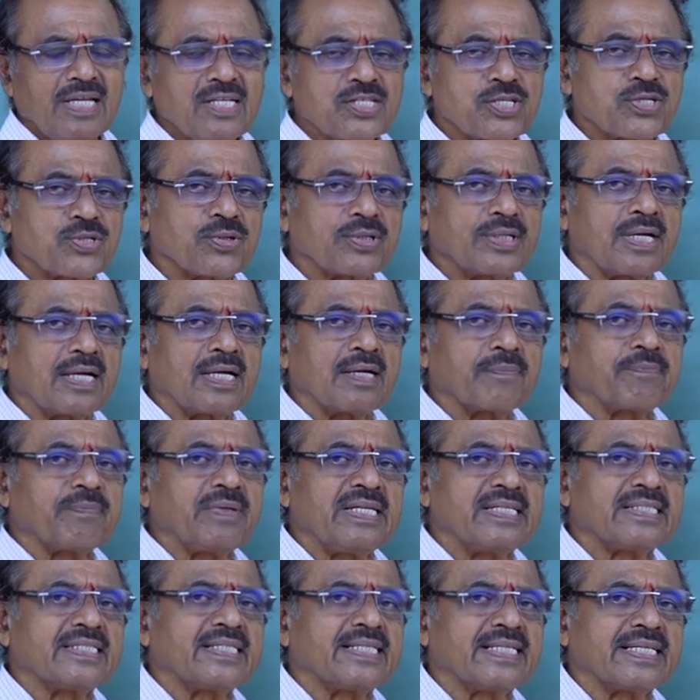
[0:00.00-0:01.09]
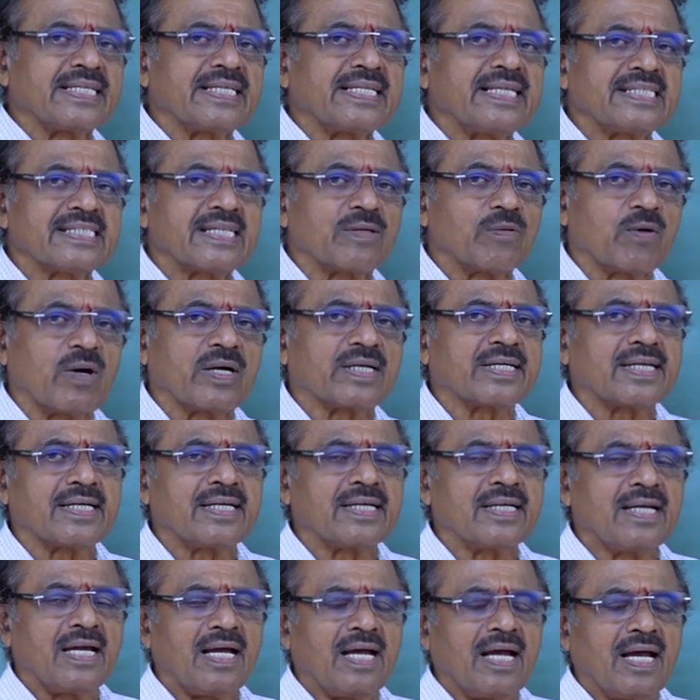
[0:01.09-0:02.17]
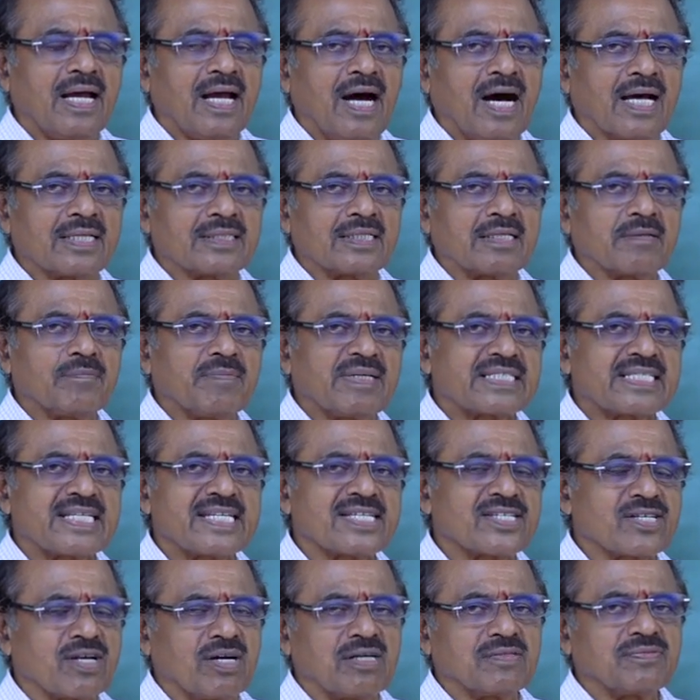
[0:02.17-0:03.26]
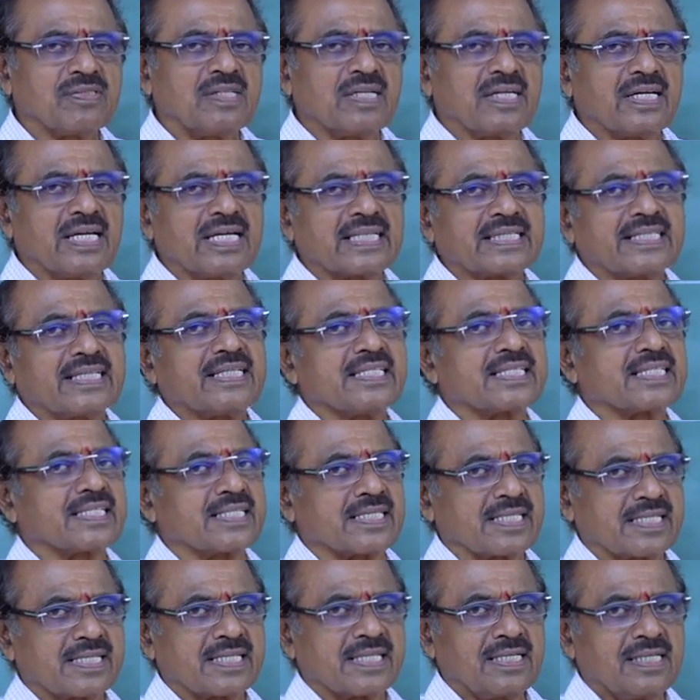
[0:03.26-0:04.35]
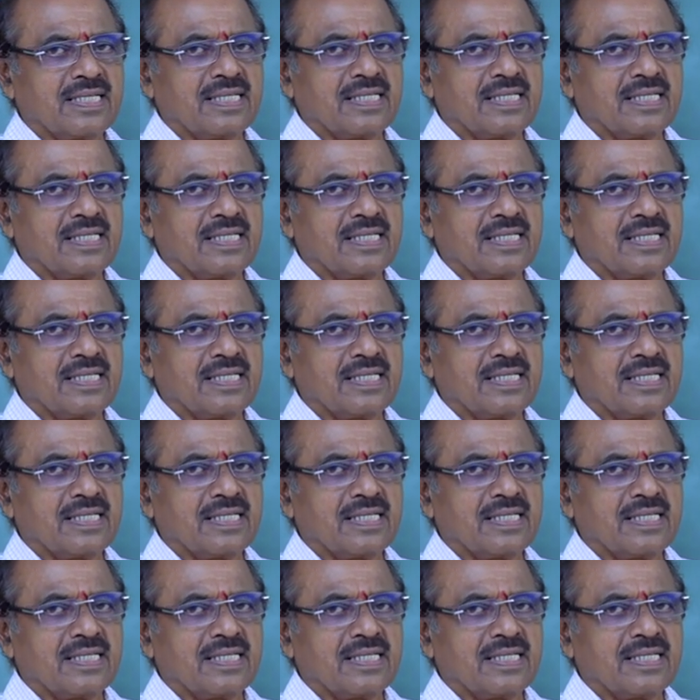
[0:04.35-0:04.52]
So the PhD degree is awarded on the basis of a thesis.